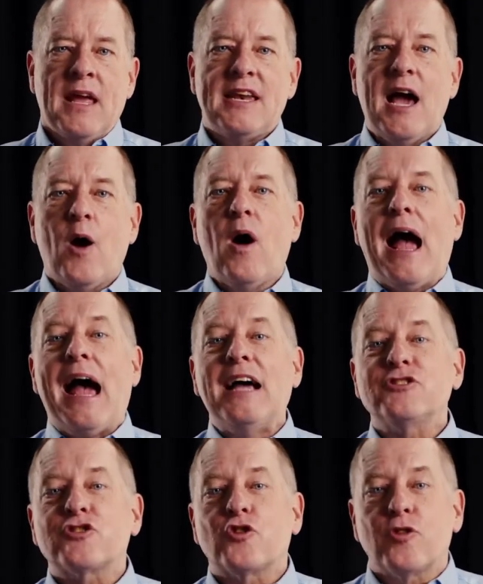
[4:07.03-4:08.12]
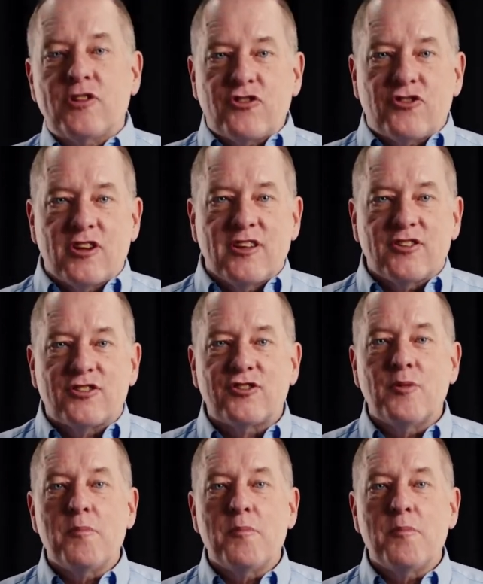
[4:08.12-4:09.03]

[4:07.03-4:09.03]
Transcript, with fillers: Now, as Christians,